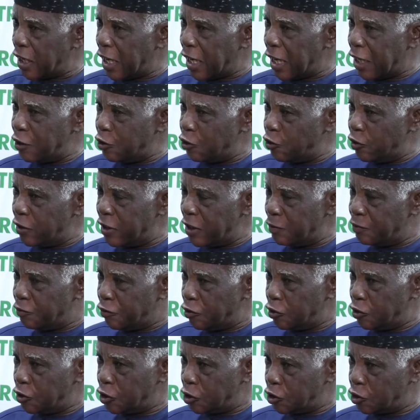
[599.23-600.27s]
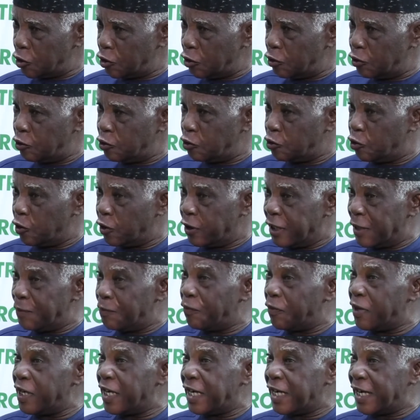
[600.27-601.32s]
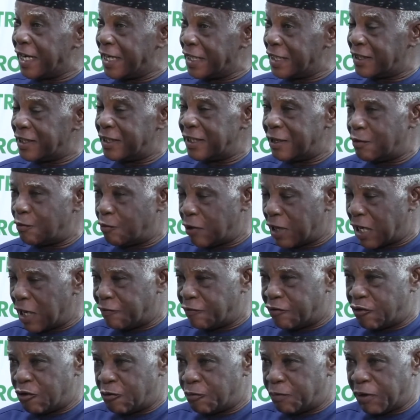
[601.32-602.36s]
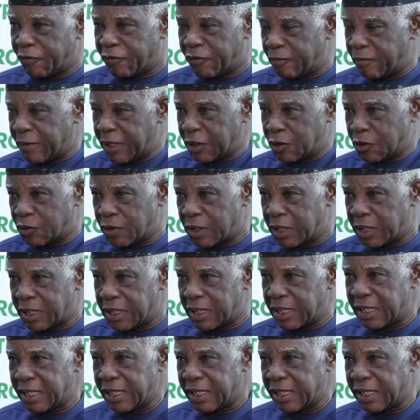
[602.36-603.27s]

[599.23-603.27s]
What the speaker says: are you in a position to replicate the wonderful performance you did